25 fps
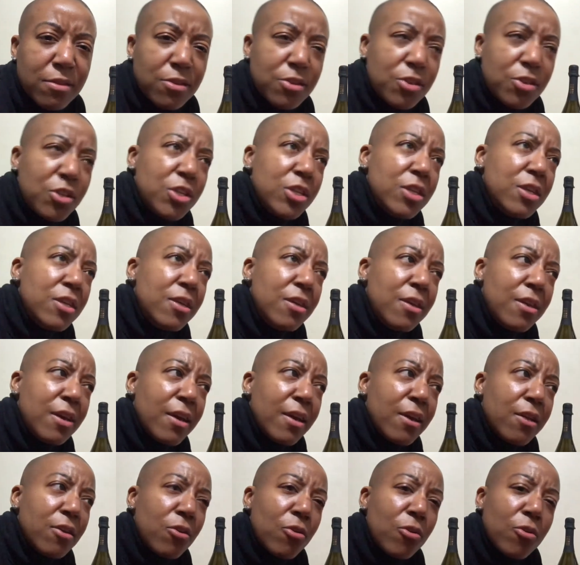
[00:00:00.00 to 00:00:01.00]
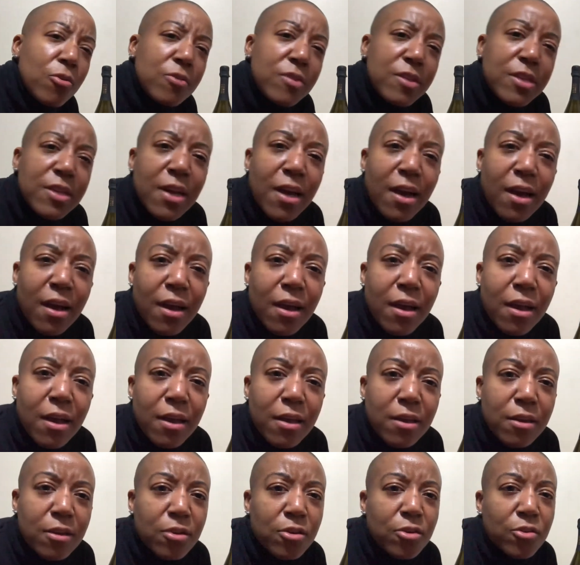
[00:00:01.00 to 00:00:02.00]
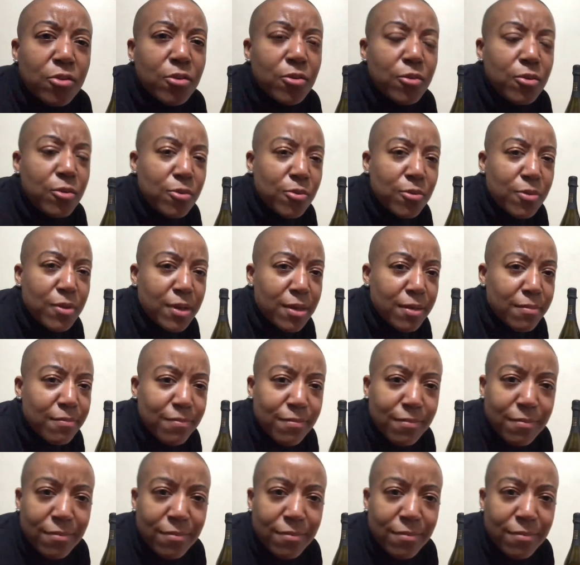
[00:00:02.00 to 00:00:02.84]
Gnodique.